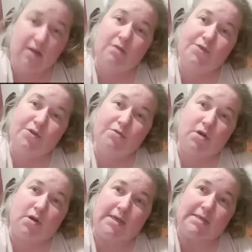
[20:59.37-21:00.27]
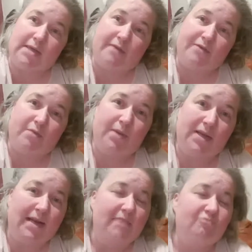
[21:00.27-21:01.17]
you guys have completely
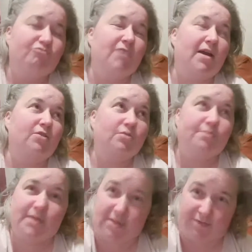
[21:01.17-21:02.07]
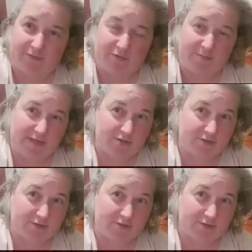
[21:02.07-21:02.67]
random bits of information?